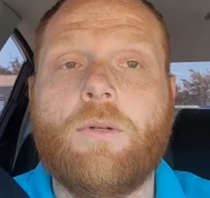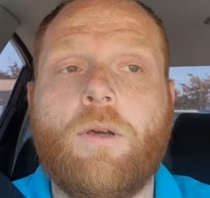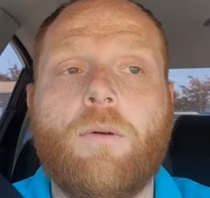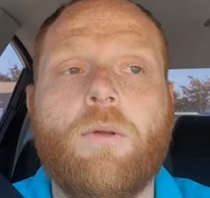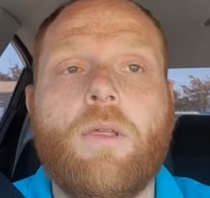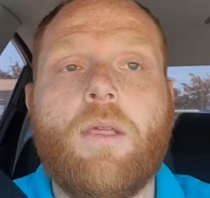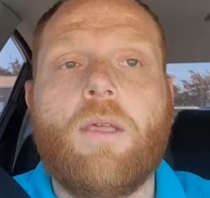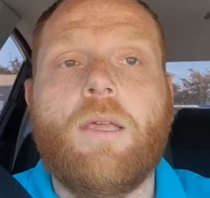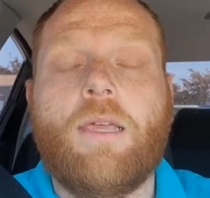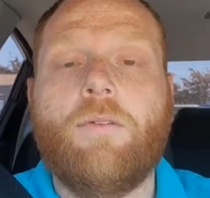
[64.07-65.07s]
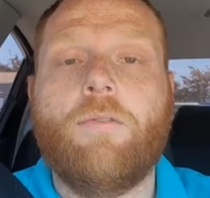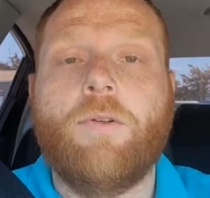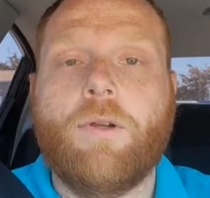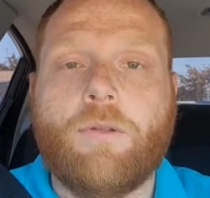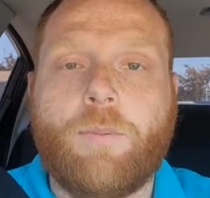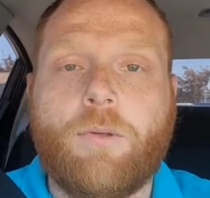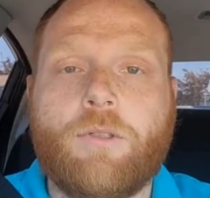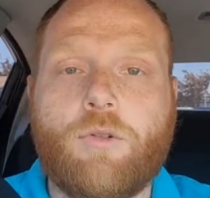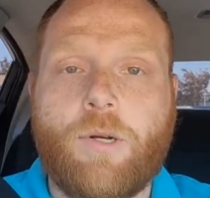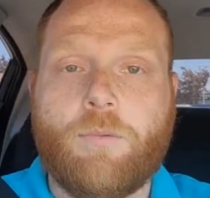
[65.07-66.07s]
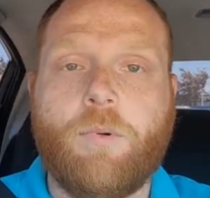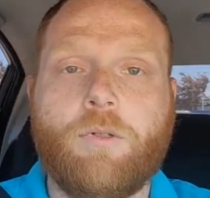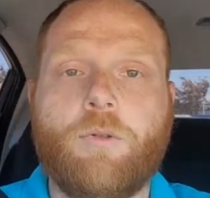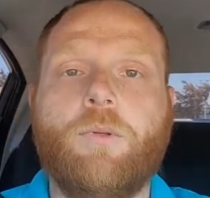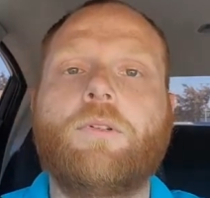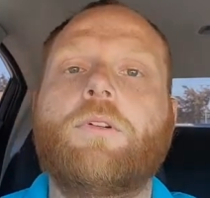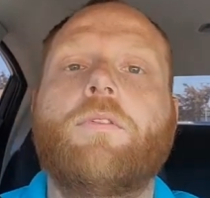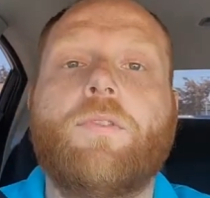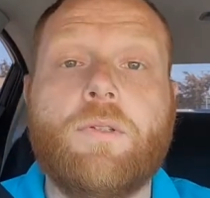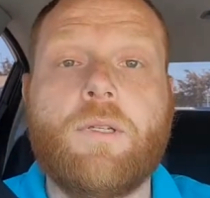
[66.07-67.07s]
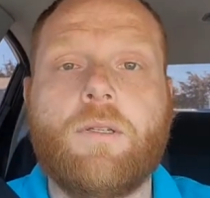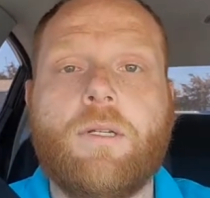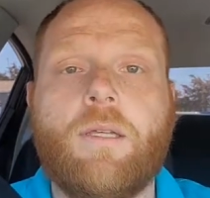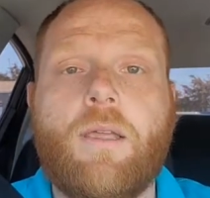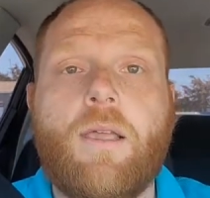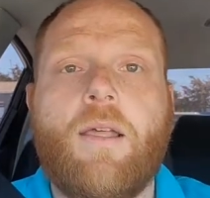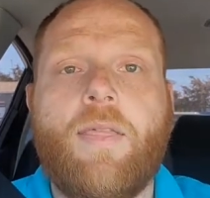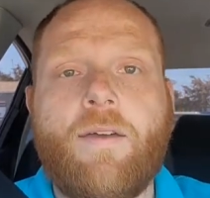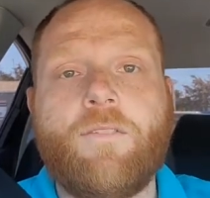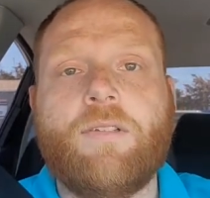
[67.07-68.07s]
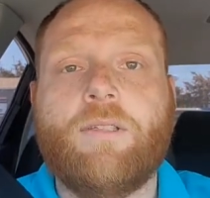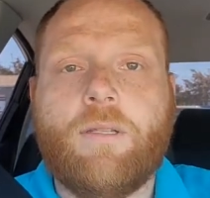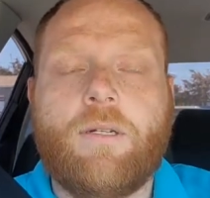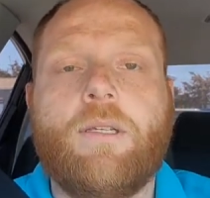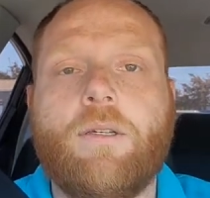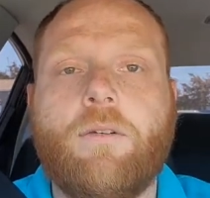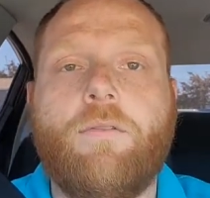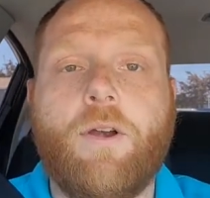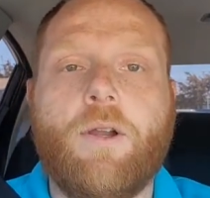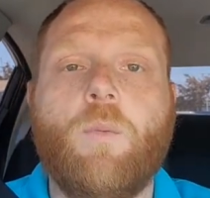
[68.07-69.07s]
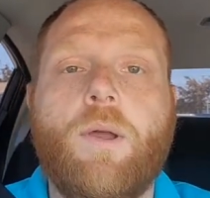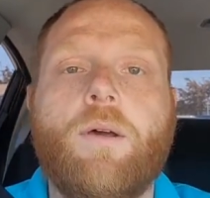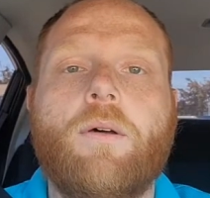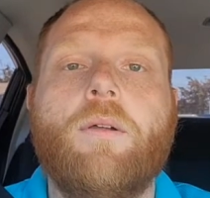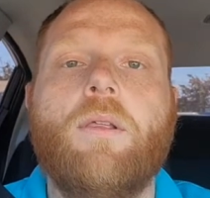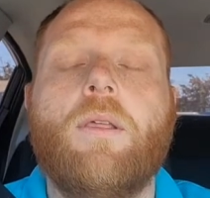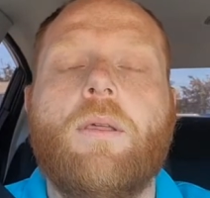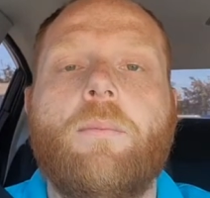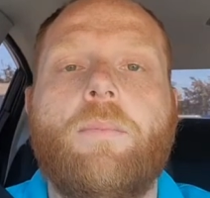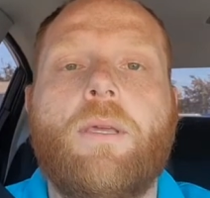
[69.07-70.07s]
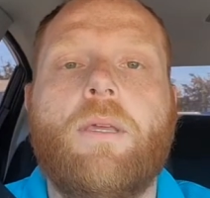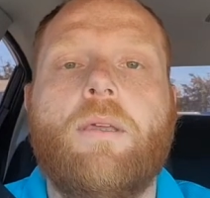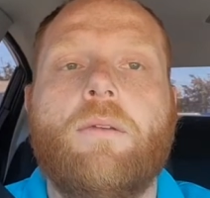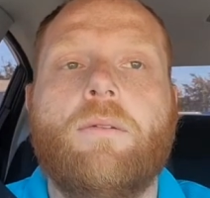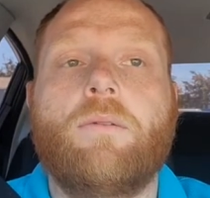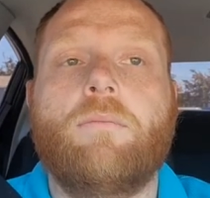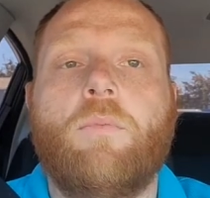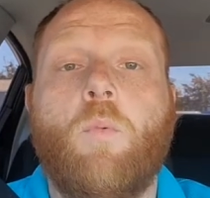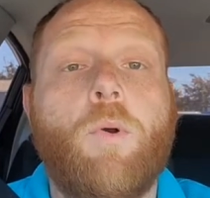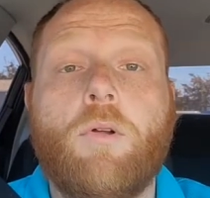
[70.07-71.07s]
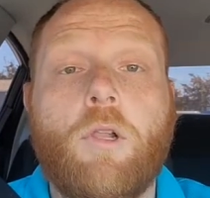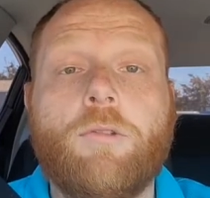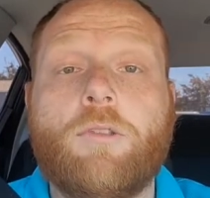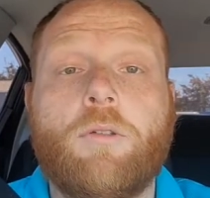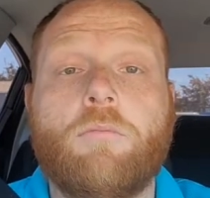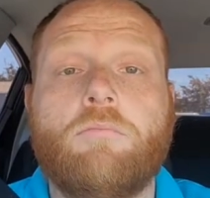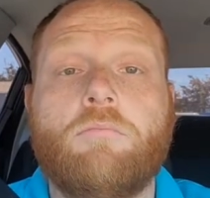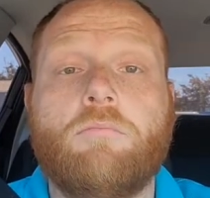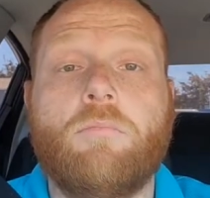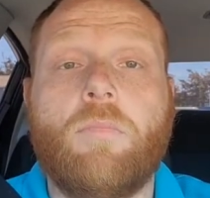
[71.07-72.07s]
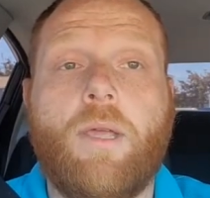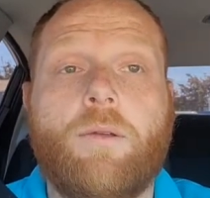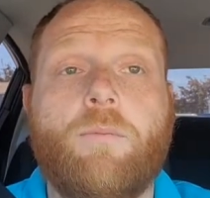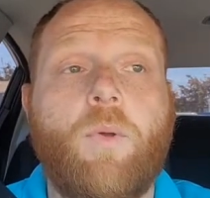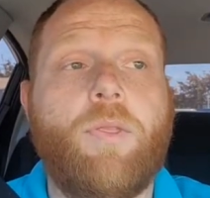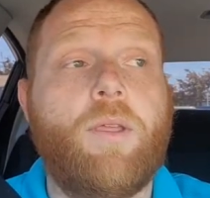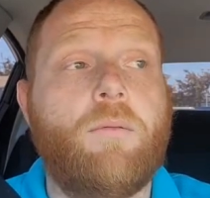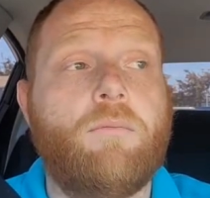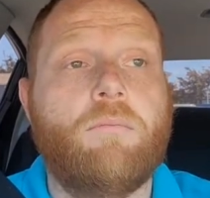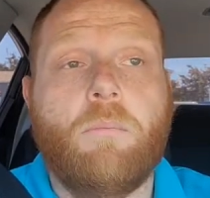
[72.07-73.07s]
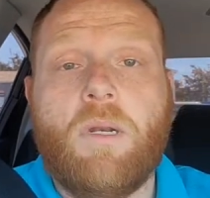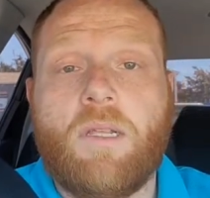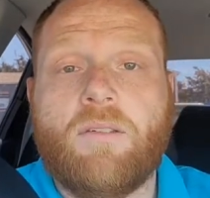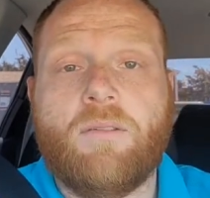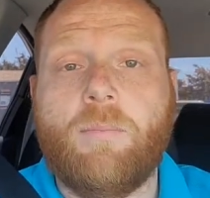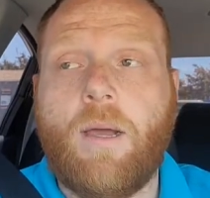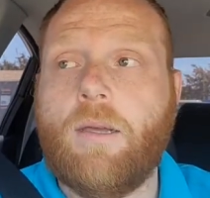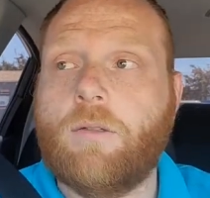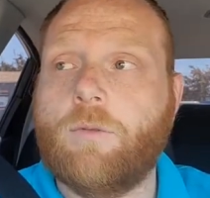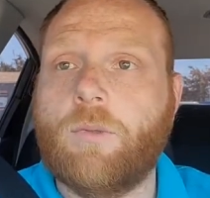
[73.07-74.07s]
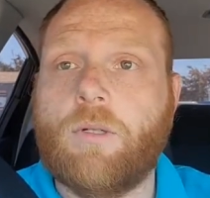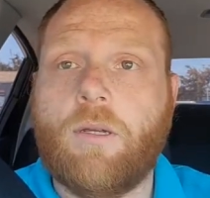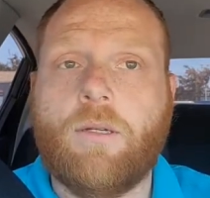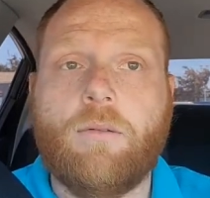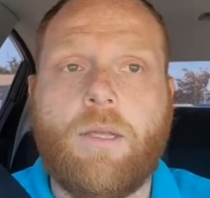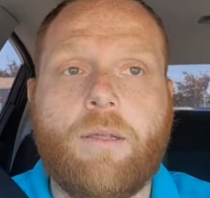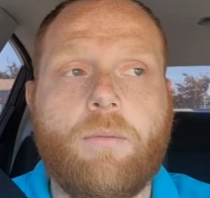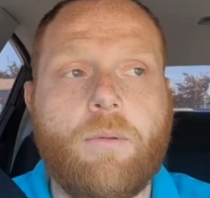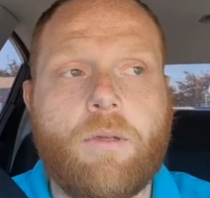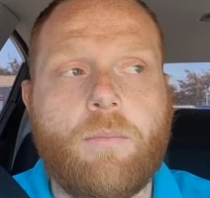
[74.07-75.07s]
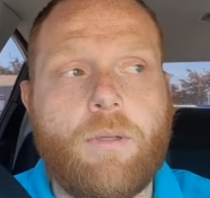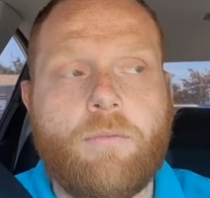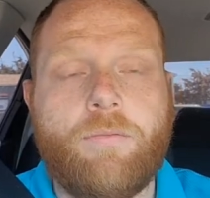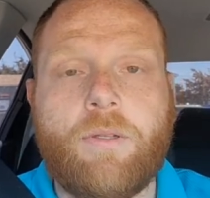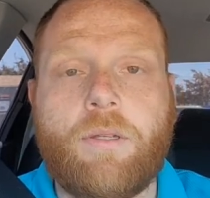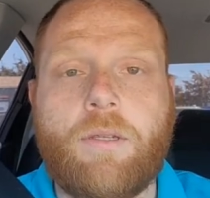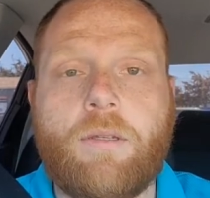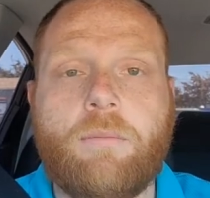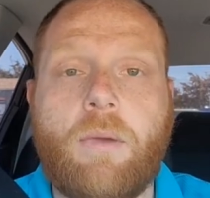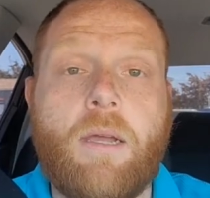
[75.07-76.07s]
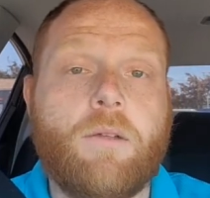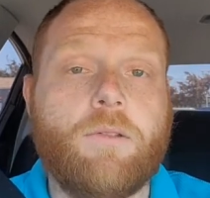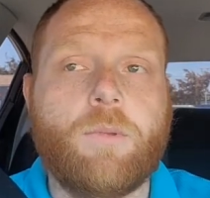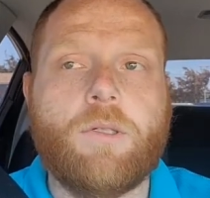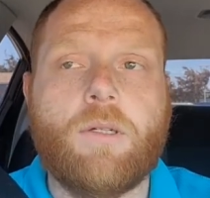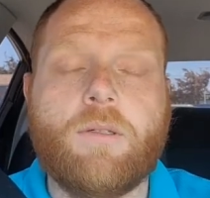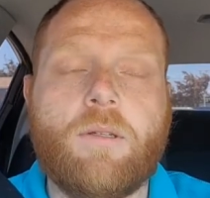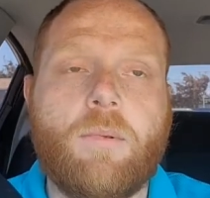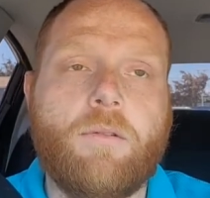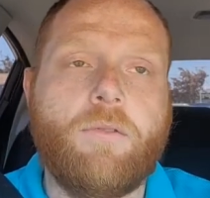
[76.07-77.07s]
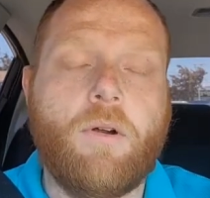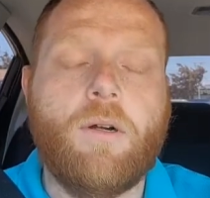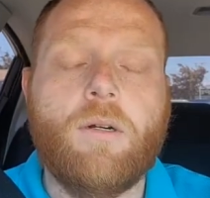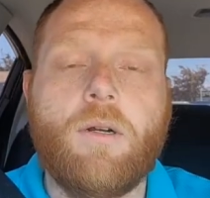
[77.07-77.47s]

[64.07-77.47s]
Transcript: know, even if you're supposed to transport to a certain facility, that facility could very well be real close to you, like within minutes, miles. We're talking like it could be 50 miles, which doesn't seem that far,